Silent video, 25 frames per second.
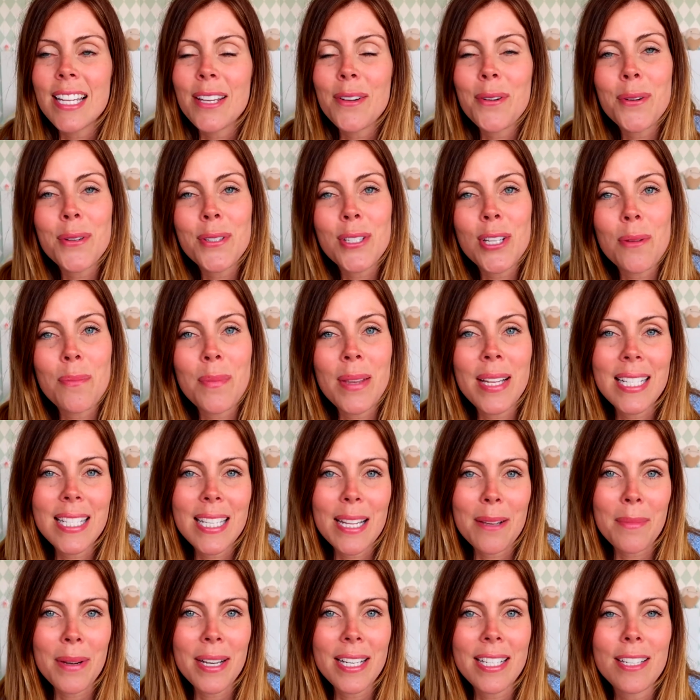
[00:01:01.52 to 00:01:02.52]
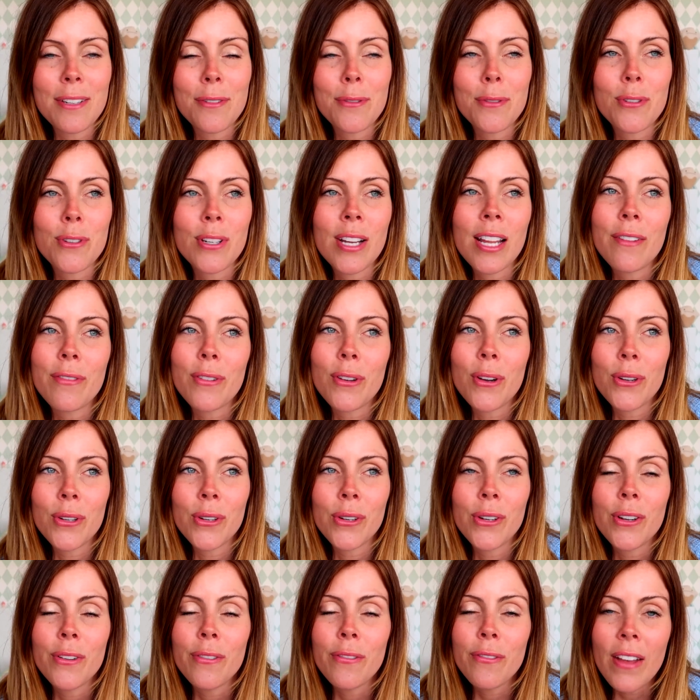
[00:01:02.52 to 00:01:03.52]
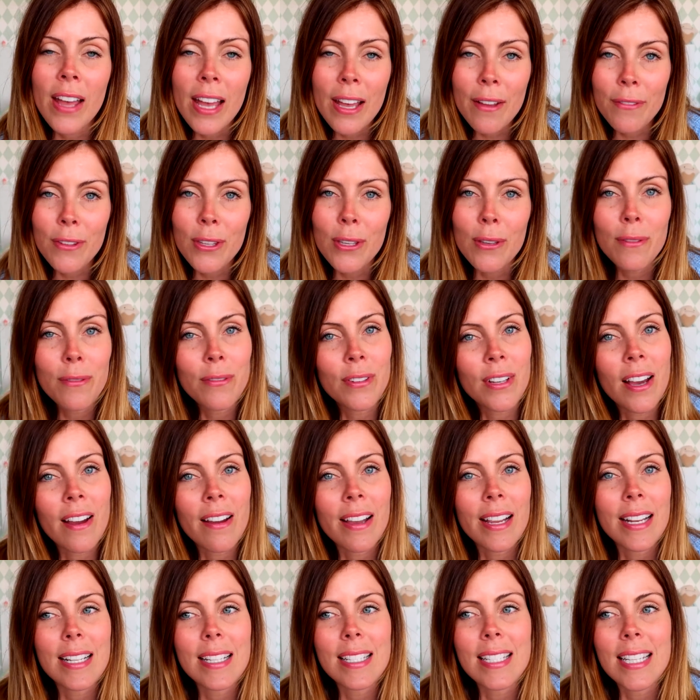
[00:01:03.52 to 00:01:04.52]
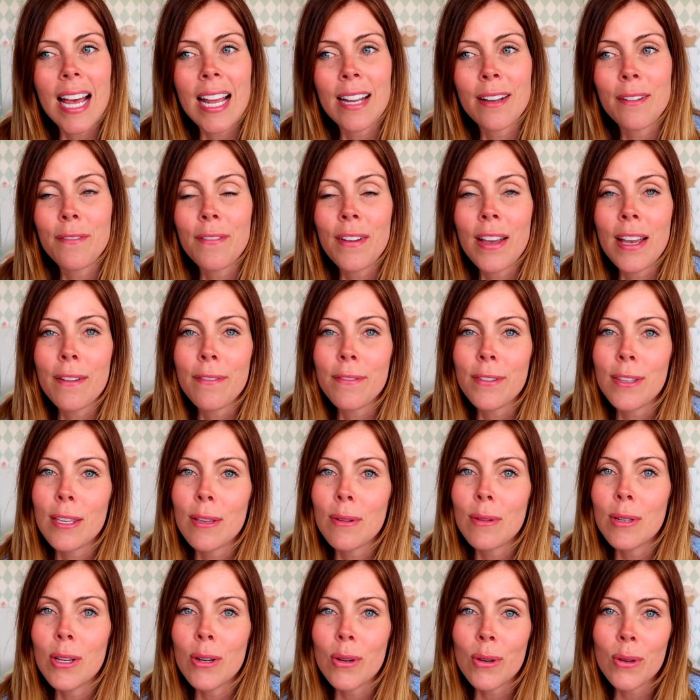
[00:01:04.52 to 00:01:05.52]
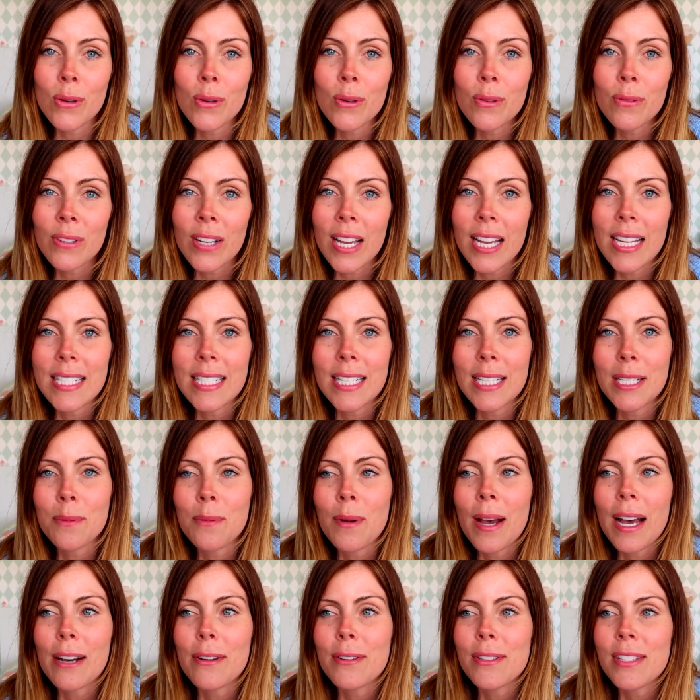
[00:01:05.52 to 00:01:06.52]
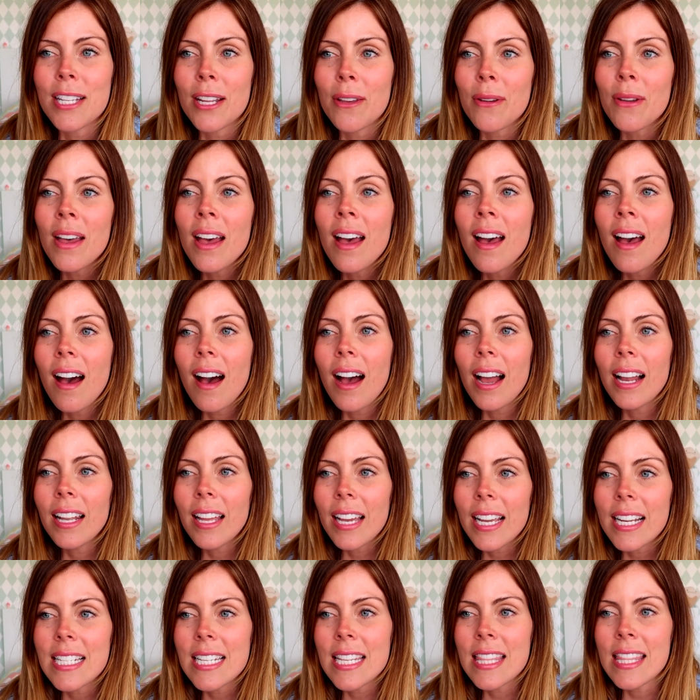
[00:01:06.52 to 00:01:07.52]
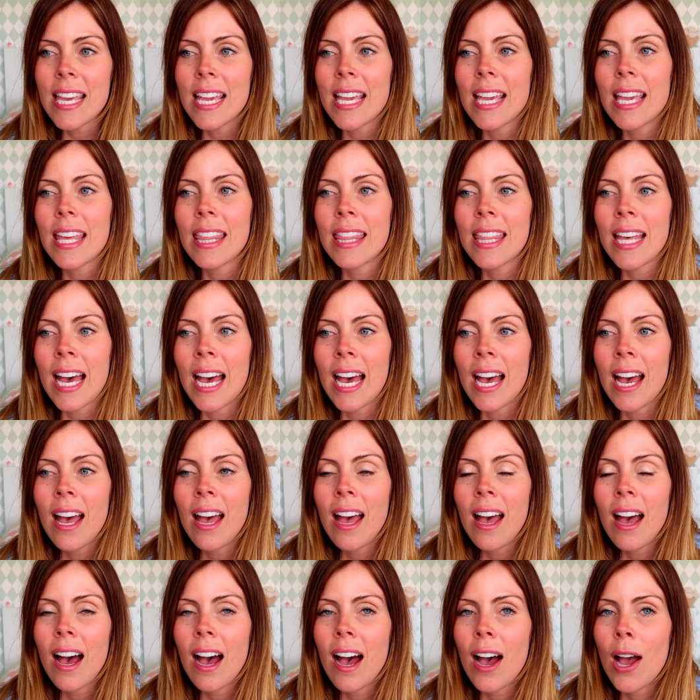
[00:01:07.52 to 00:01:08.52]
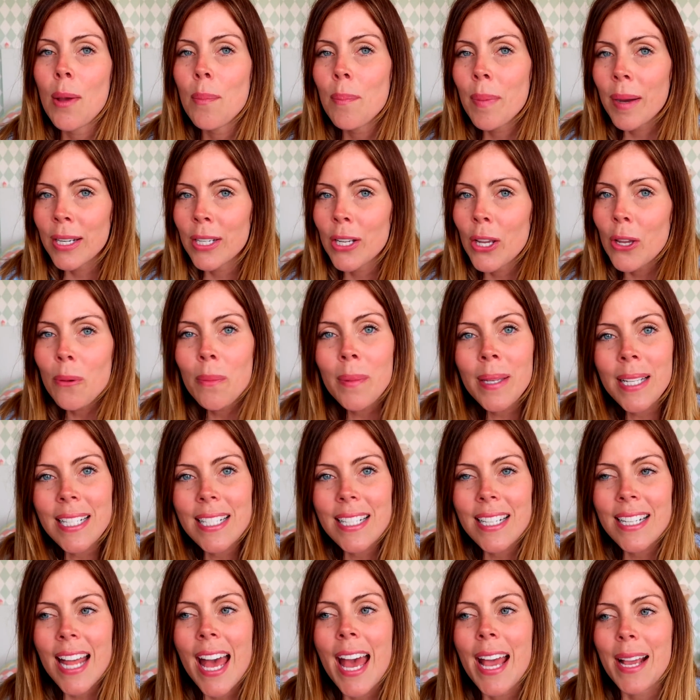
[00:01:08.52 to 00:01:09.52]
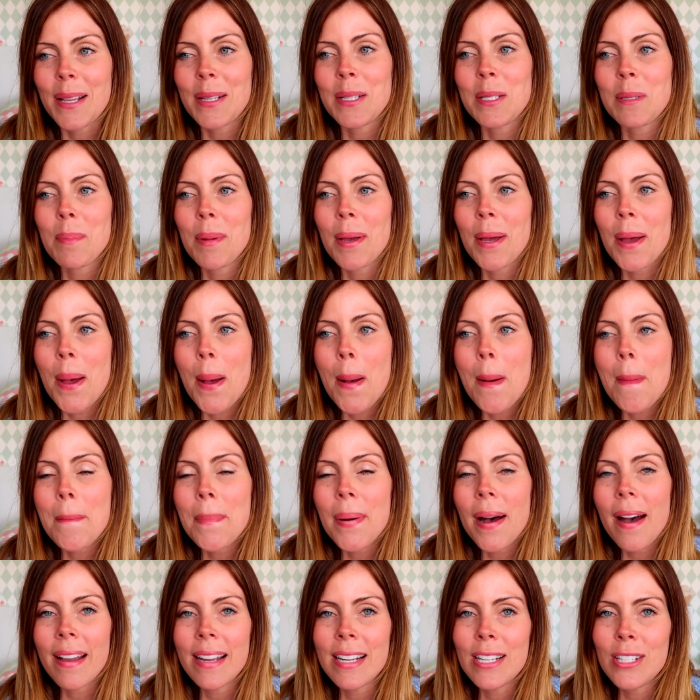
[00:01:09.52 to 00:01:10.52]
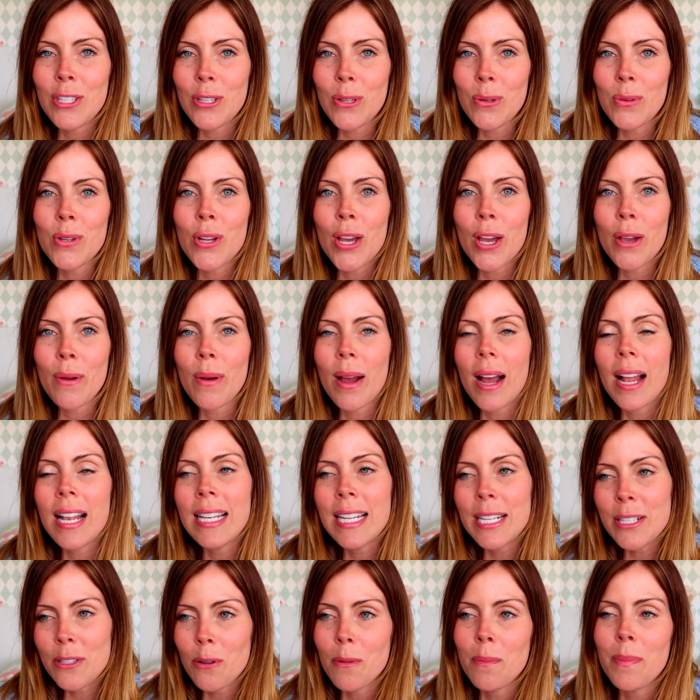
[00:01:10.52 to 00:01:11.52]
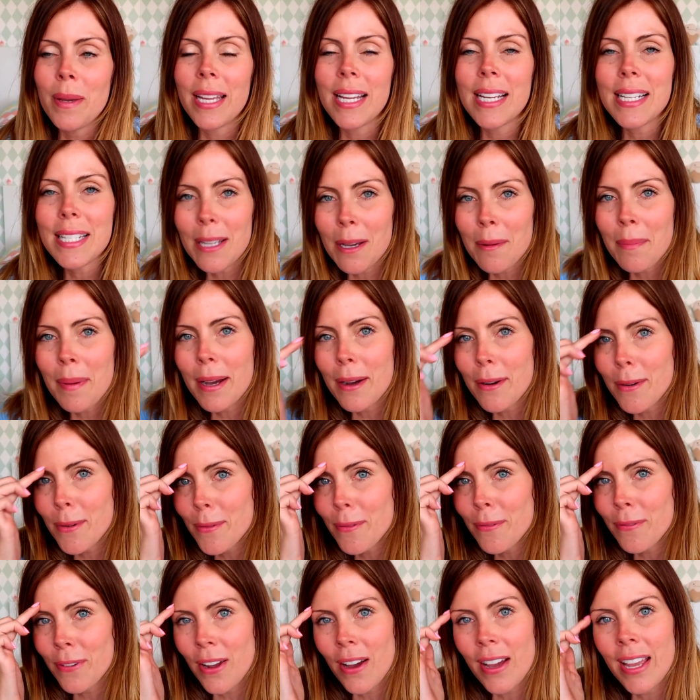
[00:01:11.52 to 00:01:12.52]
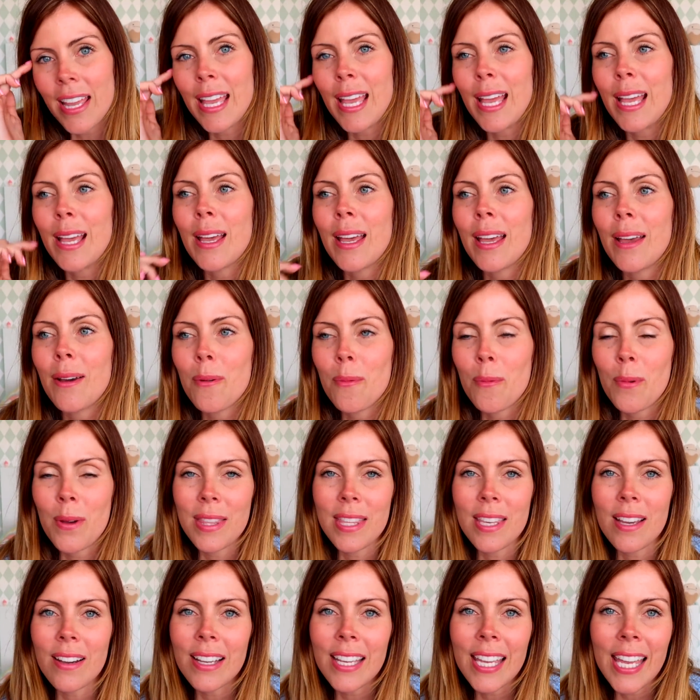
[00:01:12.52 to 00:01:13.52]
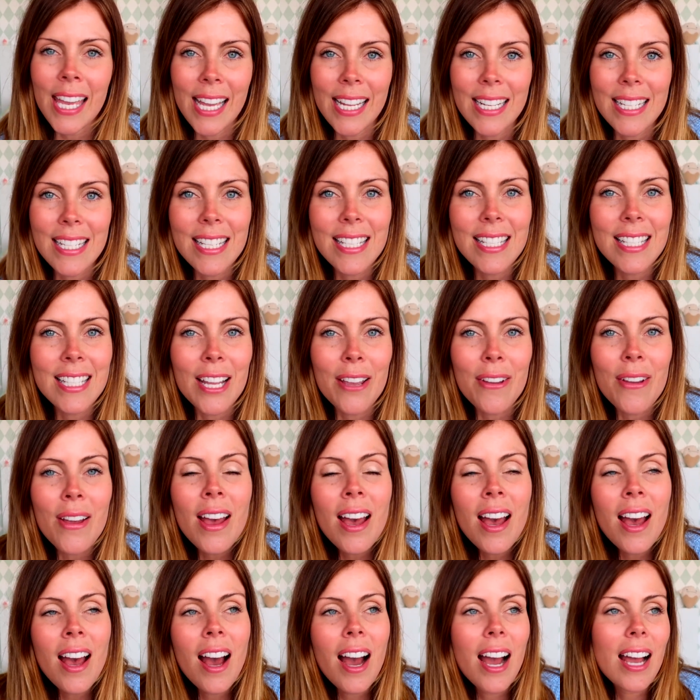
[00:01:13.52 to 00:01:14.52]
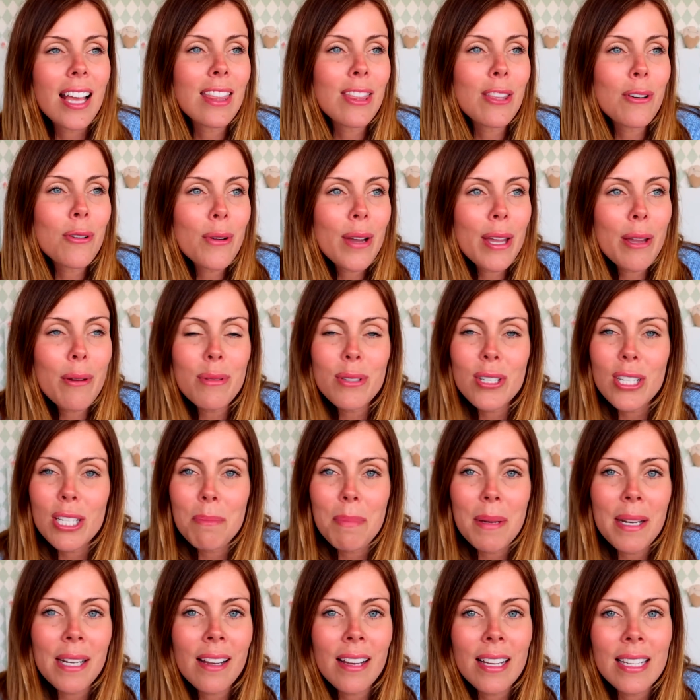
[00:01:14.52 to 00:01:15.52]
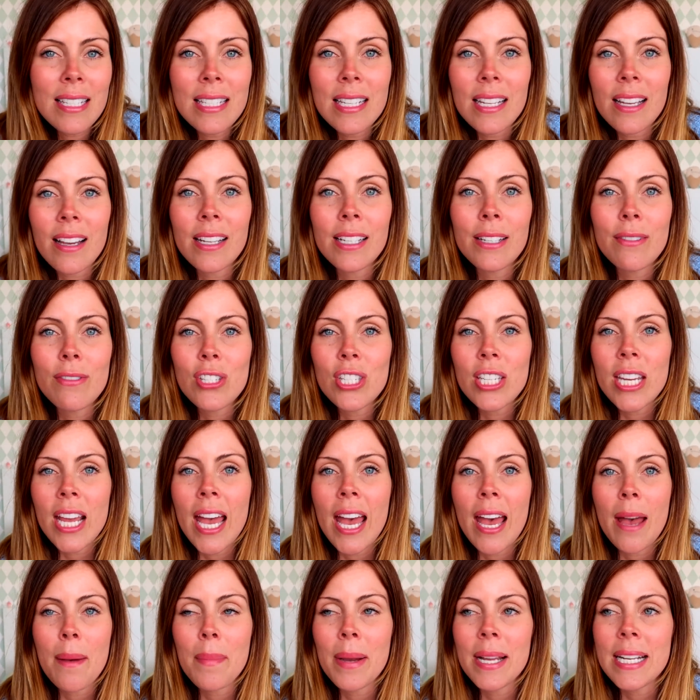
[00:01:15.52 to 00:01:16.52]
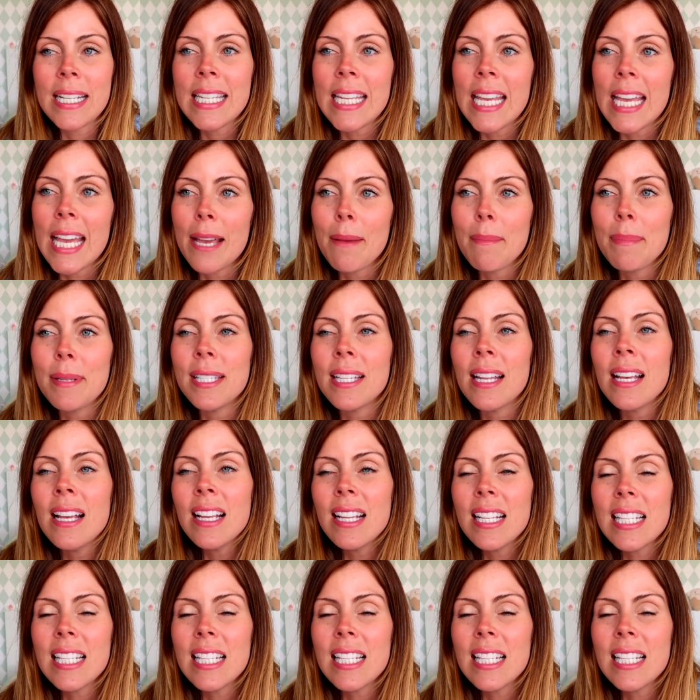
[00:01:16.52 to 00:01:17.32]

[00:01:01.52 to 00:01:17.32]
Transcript: it also means that my children have gone on a fair few flights and a fair few long haul flights as well. So I like to think that I'm by no means an expert, but I do know a little bit about flying with young kids. So I thought it would just be nice to kind of share my tips.